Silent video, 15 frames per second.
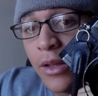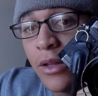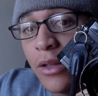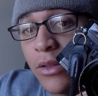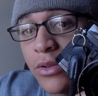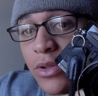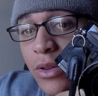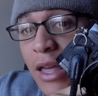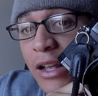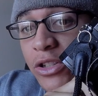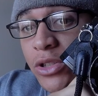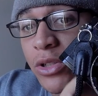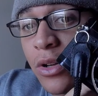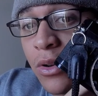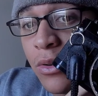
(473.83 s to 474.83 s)
So that
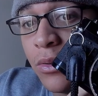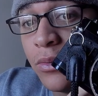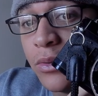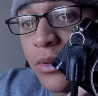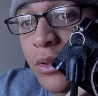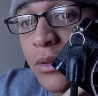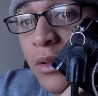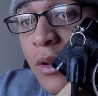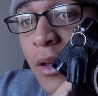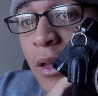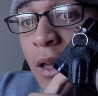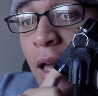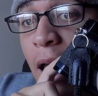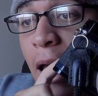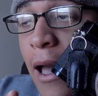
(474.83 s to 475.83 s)
shows
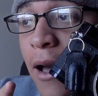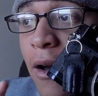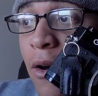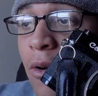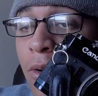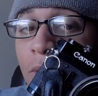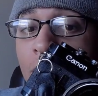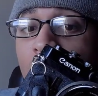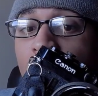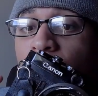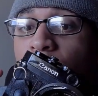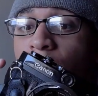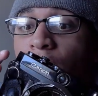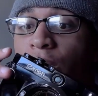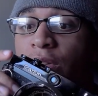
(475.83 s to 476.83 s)
how,
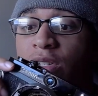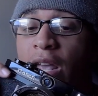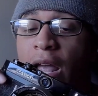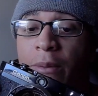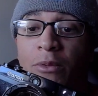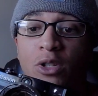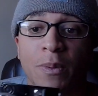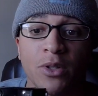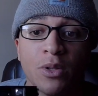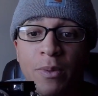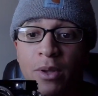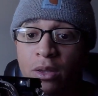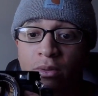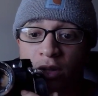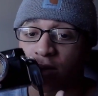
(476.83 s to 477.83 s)
you know, this camera is supposed to be
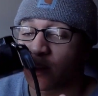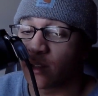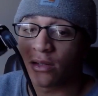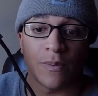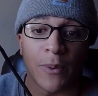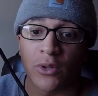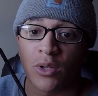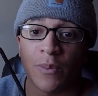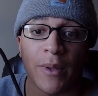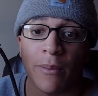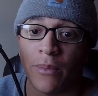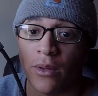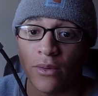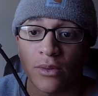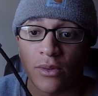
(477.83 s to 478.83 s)
used. It's supposed to be
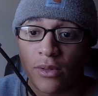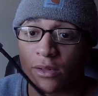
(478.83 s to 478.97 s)
abused.